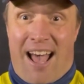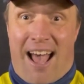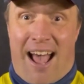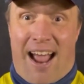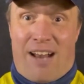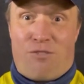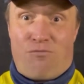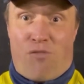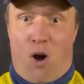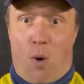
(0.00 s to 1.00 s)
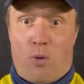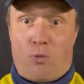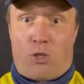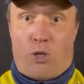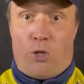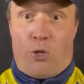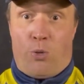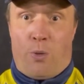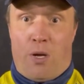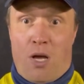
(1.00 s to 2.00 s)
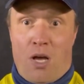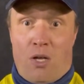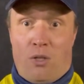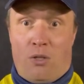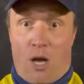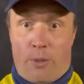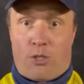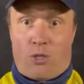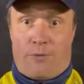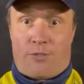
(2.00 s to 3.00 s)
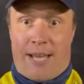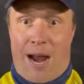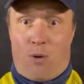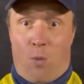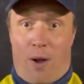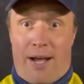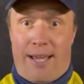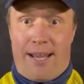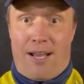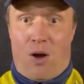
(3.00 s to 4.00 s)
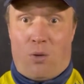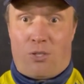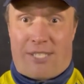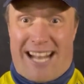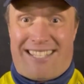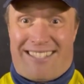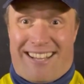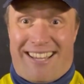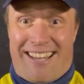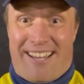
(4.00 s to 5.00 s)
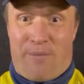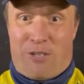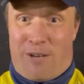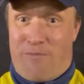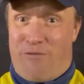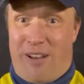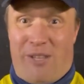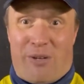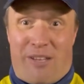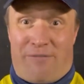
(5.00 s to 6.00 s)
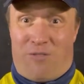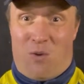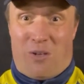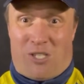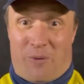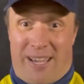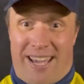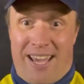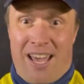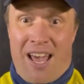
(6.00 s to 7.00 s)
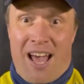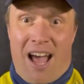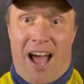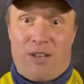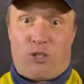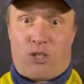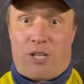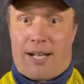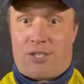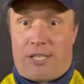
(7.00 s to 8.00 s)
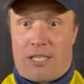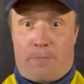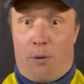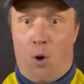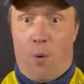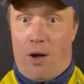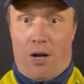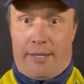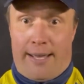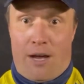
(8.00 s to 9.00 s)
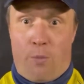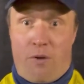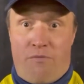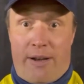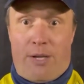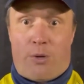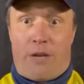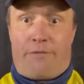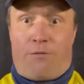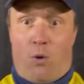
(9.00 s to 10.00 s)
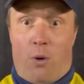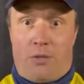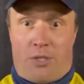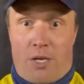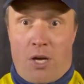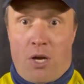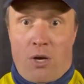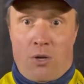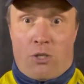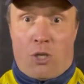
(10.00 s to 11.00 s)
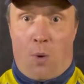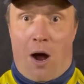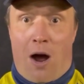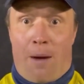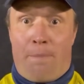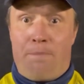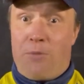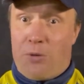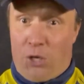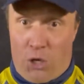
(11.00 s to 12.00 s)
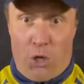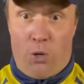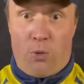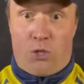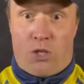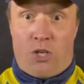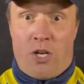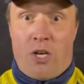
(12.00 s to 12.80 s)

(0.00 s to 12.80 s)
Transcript: and roll on to Lowestoft Town away on Saturday, which I'm really looking forward to it. And just like I said to Paul earlier, we're really looking forward to our huge